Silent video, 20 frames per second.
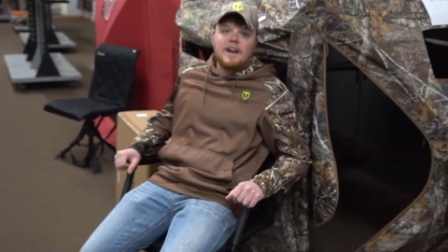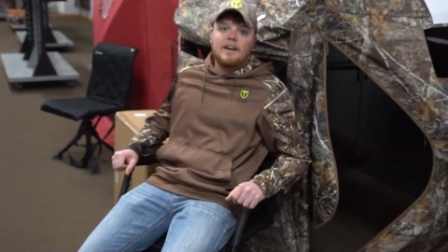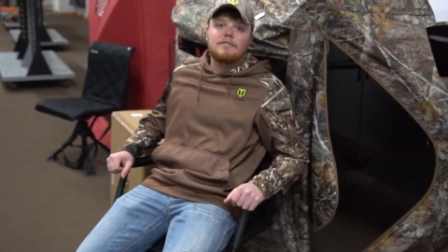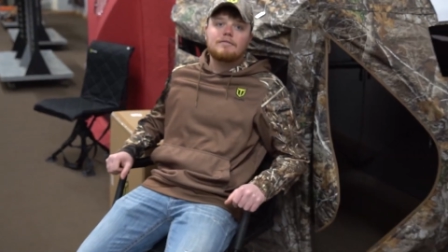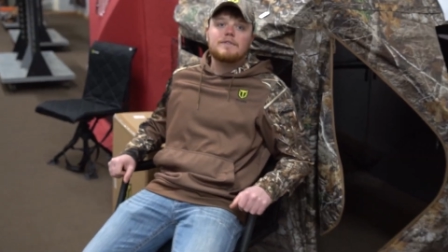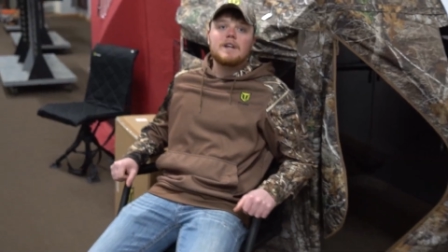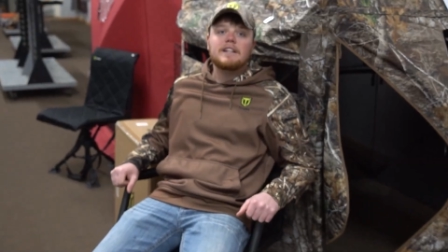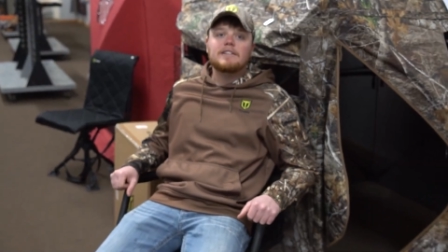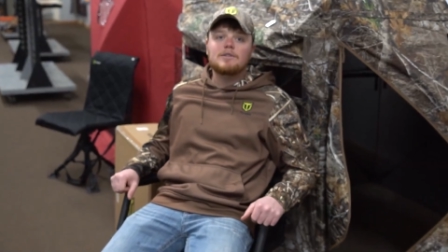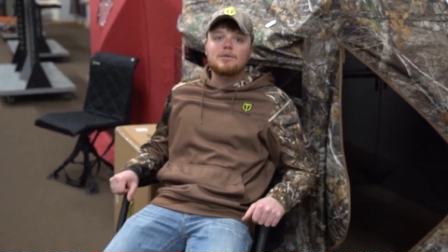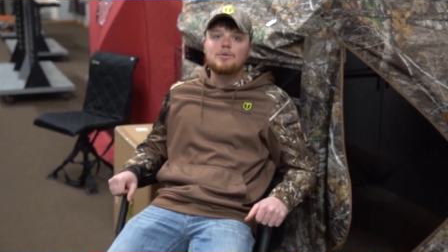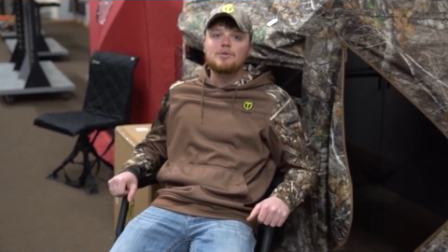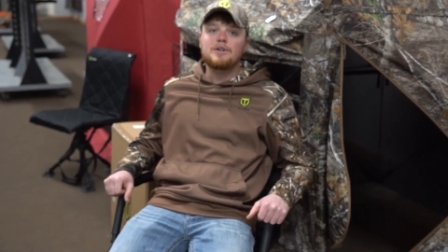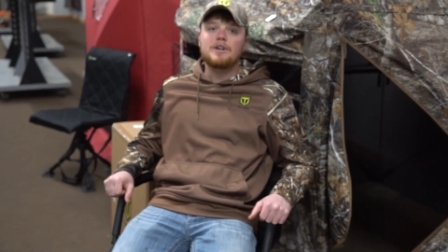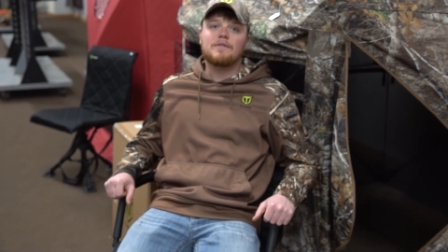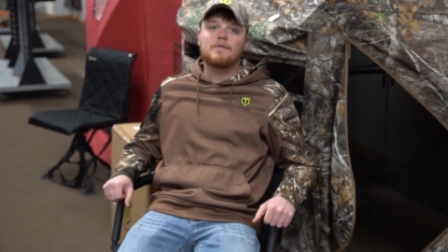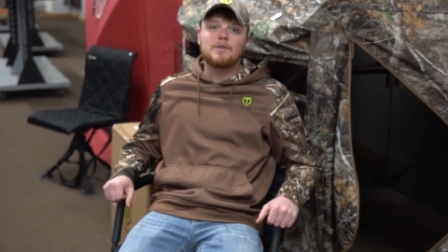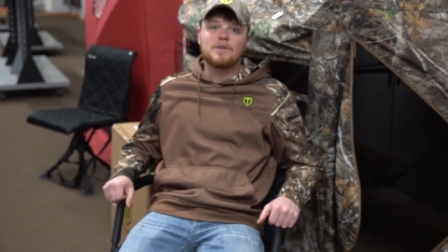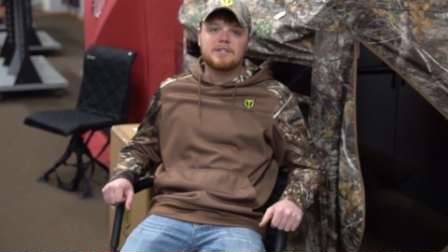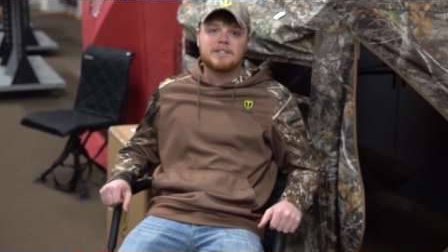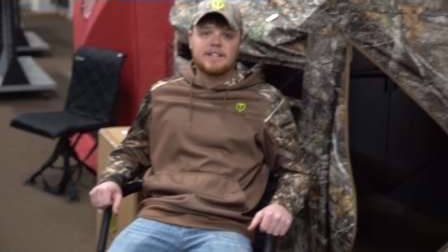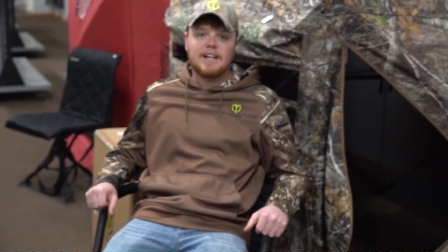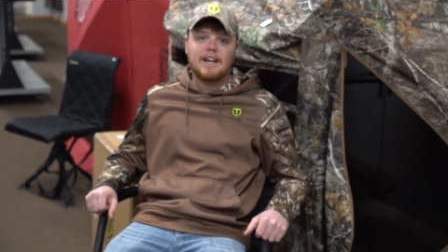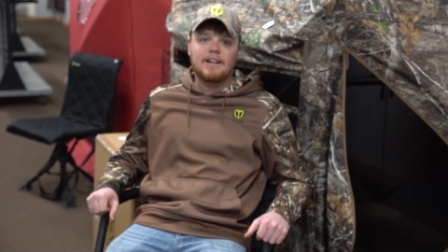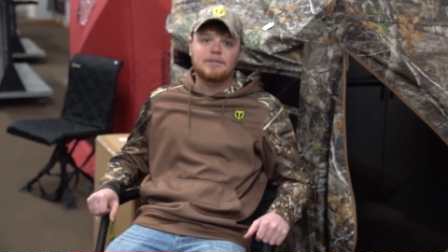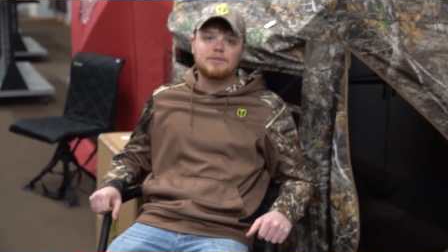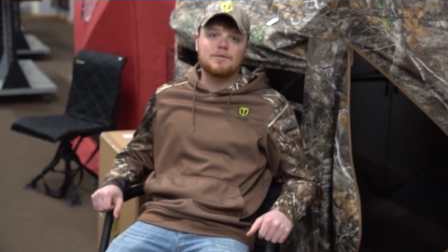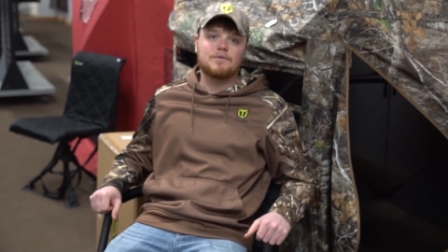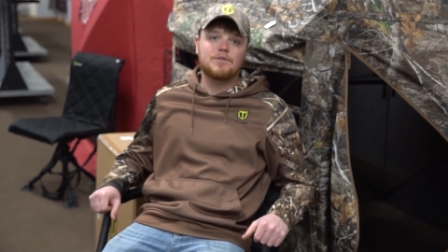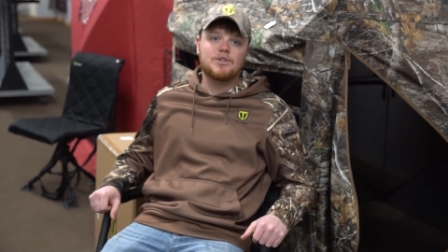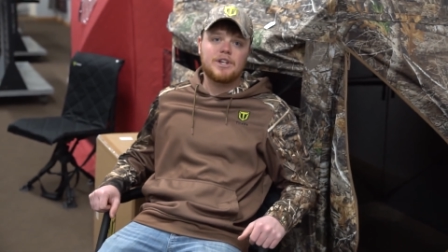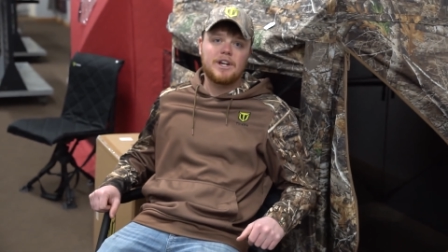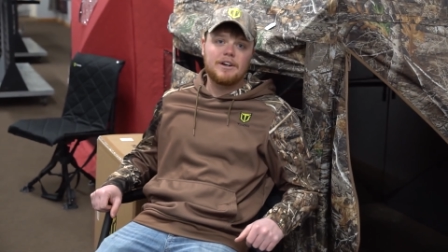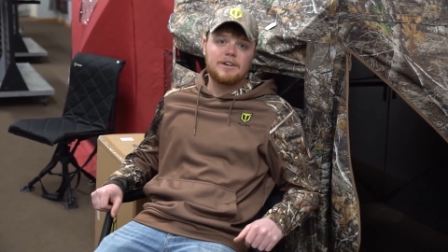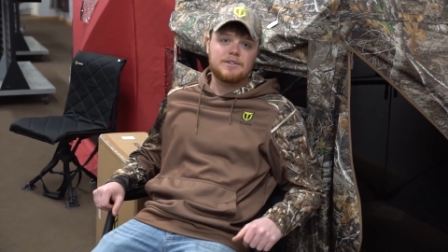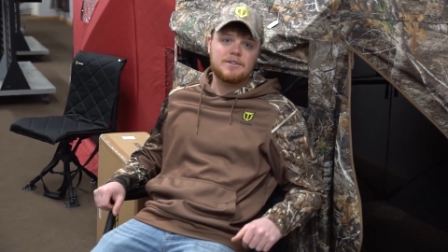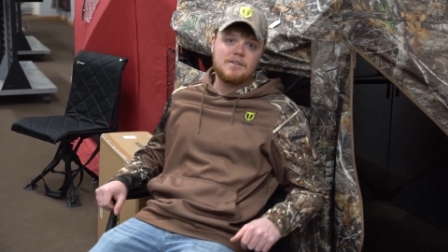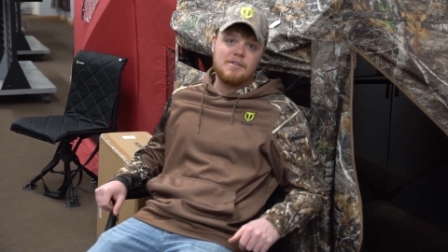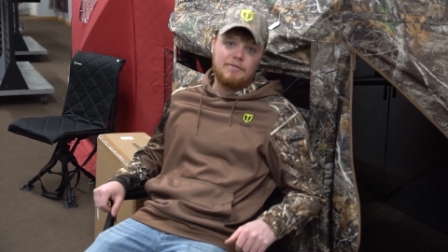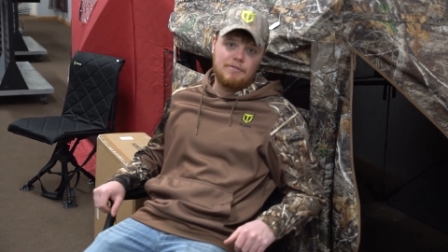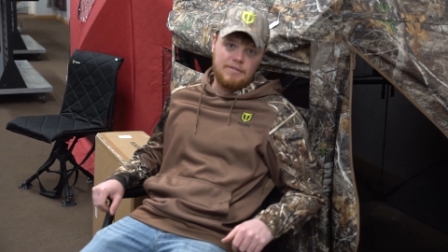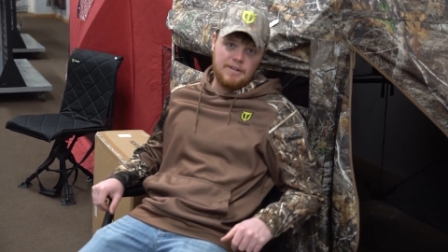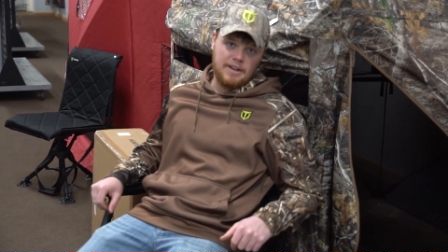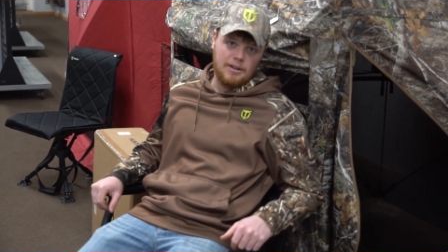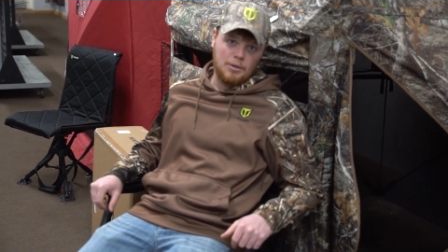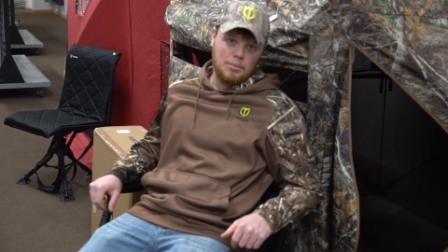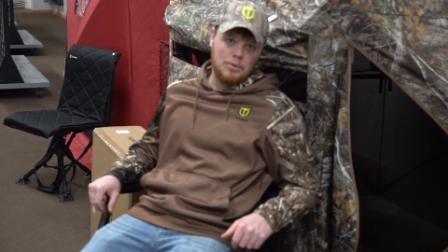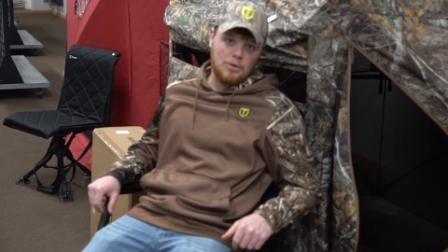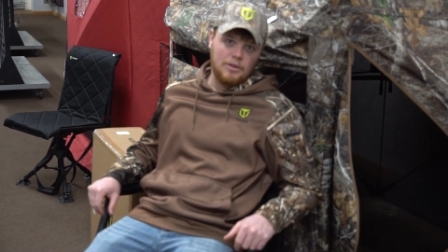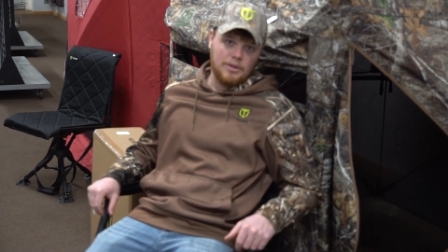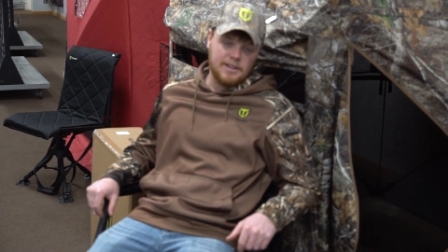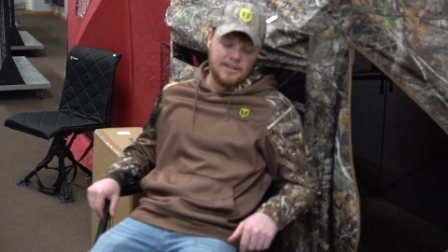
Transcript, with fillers: have two different styles of chairs available